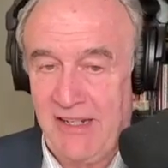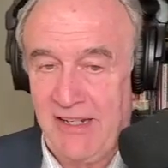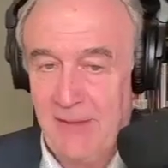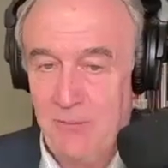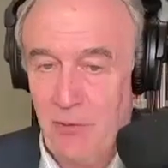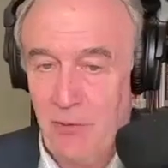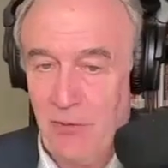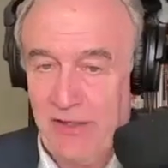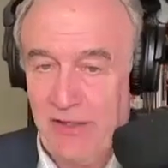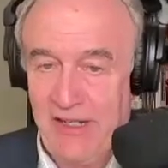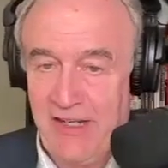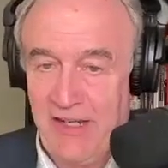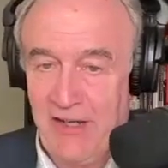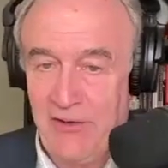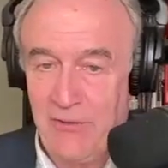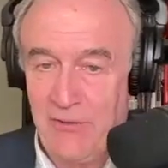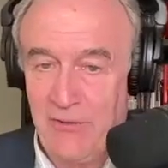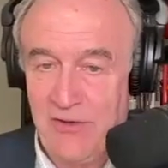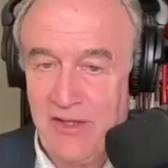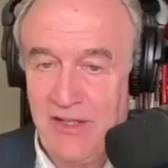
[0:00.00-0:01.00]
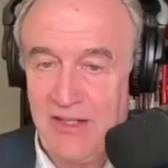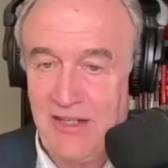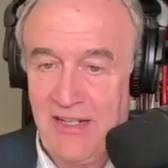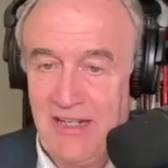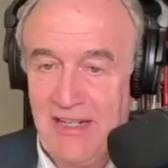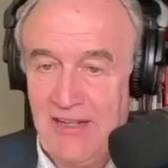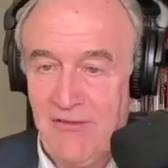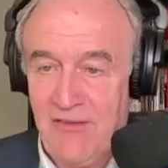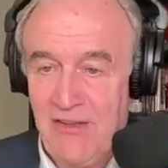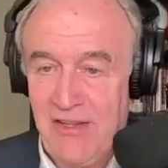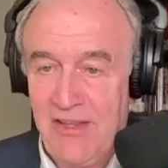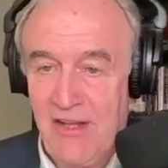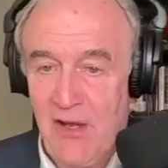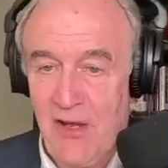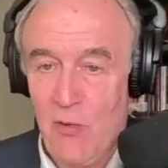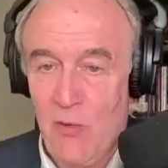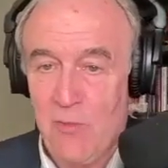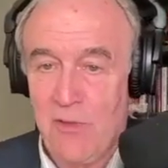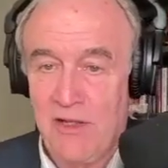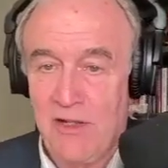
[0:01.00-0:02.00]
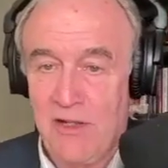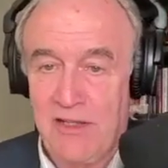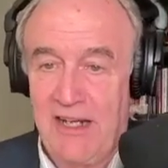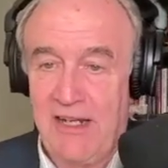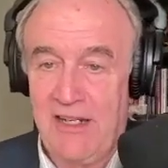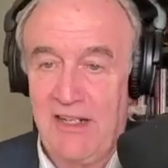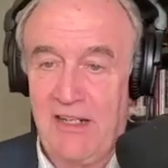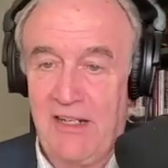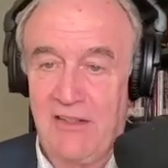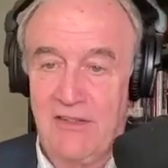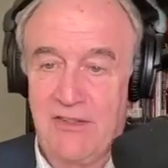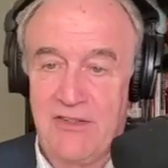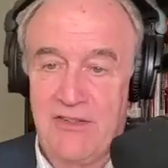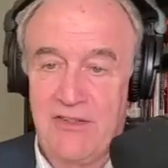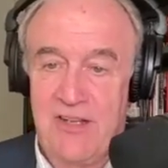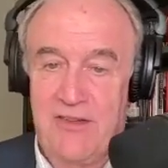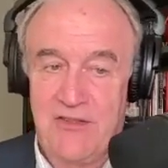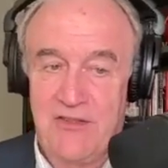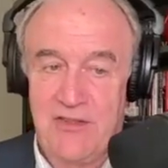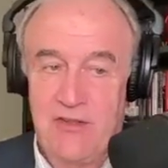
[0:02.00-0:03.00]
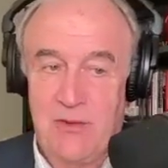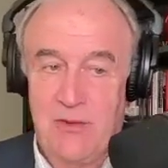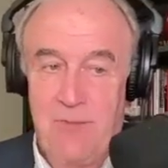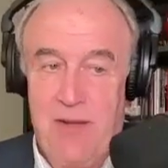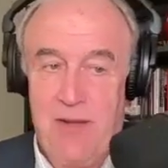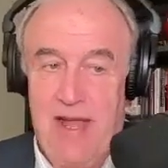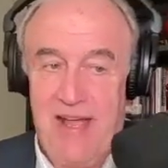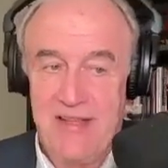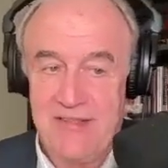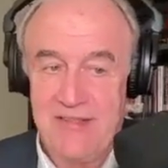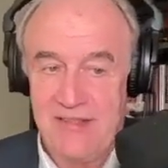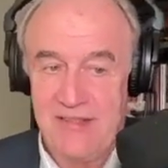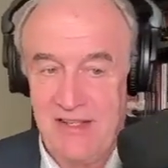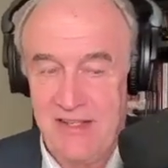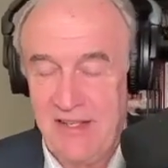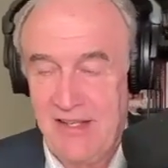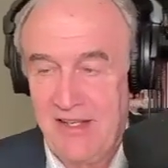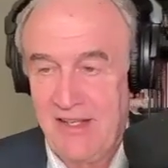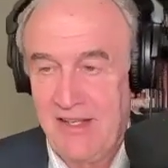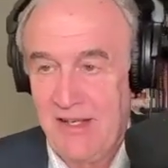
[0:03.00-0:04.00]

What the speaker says: he pointed out that even though millennials have surpassed